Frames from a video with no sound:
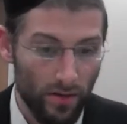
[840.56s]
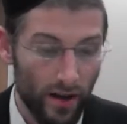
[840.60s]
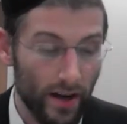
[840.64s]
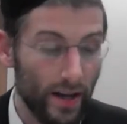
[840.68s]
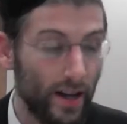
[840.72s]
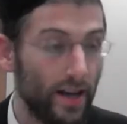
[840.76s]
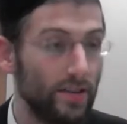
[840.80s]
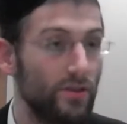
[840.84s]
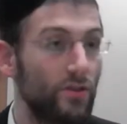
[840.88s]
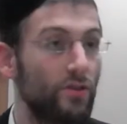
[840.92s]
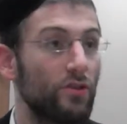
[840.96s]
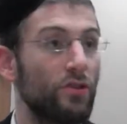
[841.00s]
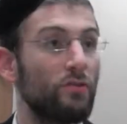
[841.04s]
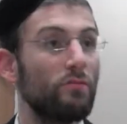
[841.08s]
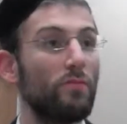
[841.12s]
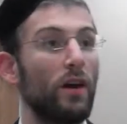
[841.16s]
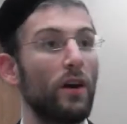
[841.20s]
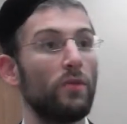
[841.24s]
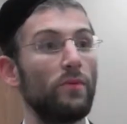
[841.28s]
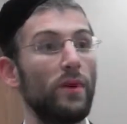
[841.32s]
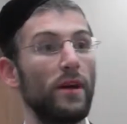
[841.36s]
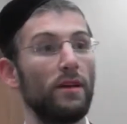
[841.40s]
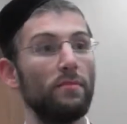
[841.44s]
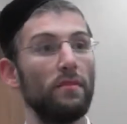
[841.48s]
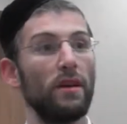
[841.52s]
I guess you couldn't buy
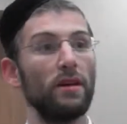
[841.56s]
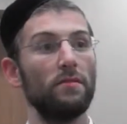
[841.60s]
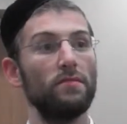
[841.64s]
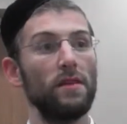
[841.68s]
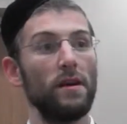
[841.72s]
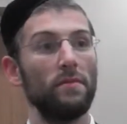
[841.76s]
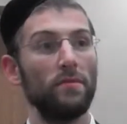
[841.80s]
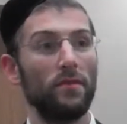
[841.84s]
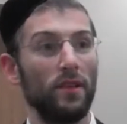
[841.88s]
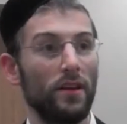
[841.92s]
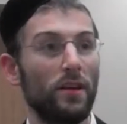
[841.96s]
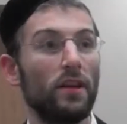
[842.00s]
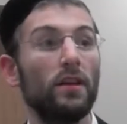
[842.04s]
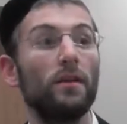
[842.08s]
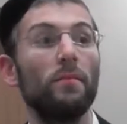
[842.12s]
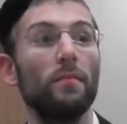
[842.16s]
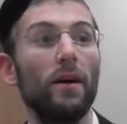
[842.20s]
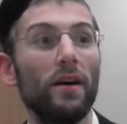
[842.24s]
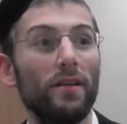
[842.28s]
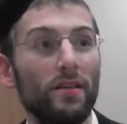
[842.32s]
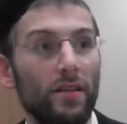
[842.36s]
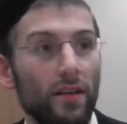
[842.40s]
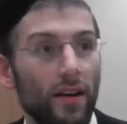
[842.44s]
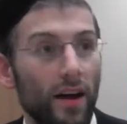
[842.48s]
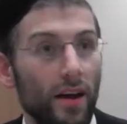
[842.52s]
ready-made paper like you can
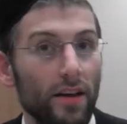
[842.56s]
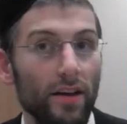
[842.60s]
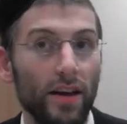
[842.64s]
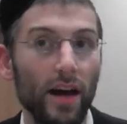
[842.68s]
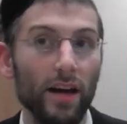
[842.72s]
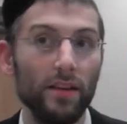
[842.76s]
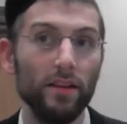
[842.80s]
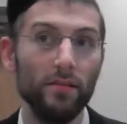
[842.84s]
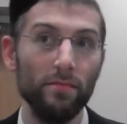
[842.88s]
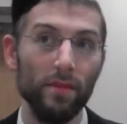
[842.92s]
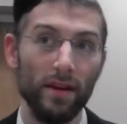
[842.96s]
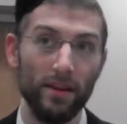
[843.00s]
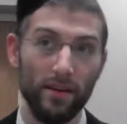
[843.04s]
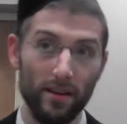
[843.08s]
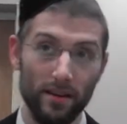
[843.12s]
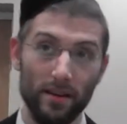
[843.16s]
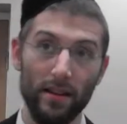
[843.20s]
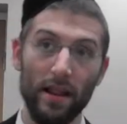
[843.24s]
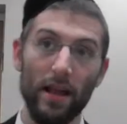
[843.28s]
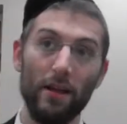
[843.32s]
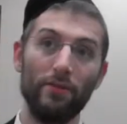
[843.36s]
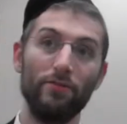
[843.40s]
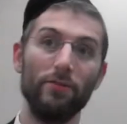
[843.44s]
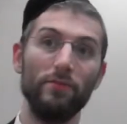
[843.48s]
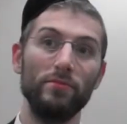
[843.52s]
buy today. You had to make the
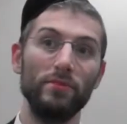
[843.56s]
klaf.